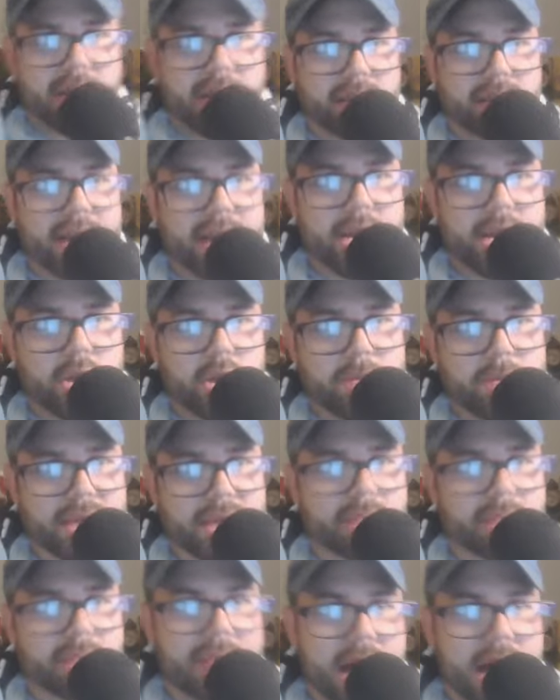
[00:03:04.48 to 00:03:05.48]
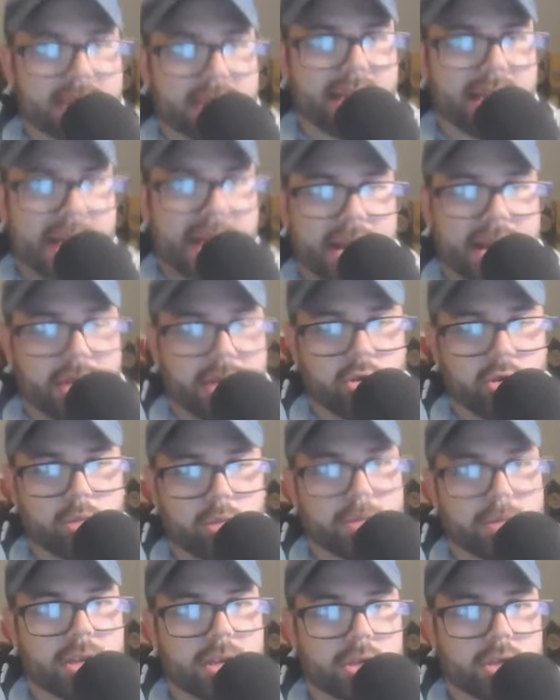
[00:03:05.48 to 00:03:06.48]
I know you picked them not to get out of the
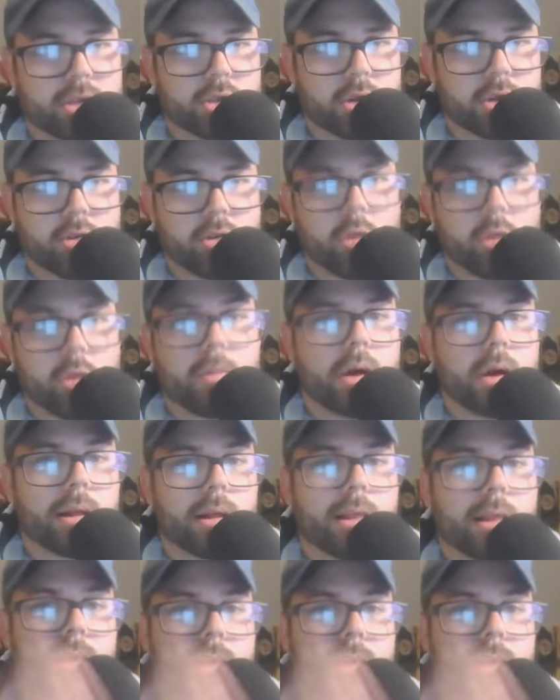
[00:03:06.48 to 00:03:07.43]
group because you don't know ball.